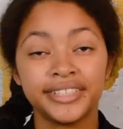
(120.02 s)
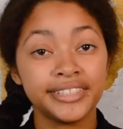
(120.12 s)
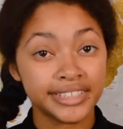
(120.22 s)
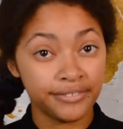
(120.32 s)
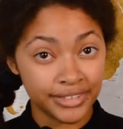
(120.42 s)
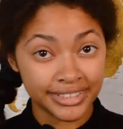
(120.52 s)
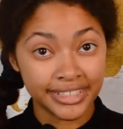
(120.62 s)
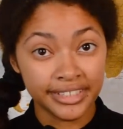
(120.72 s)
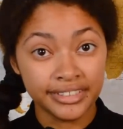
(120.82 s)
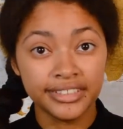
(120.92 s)
here's the first thing
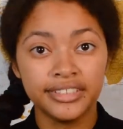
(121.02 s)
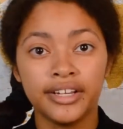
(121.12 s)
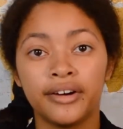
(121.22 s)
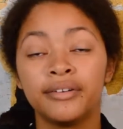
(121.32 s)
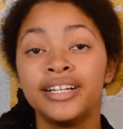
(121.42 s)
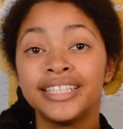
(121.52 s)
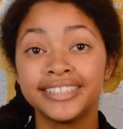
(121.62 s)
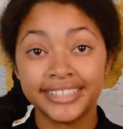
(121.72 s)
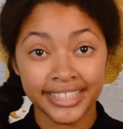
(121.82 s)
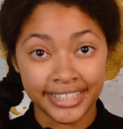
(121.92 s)
you need to know.
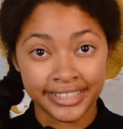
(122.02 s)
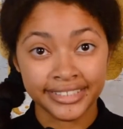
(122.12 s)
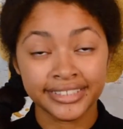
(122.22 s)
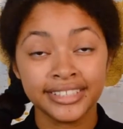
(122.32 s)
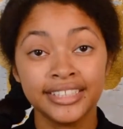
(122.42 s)
Cities.